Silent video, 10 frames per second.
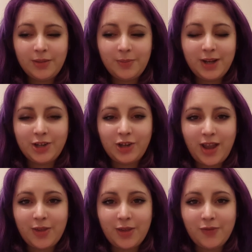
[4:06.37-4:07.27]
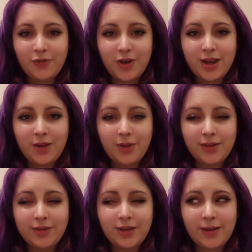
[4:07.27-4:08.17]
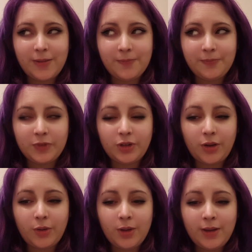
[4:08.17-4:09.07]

bleached hair that you've got anyways. So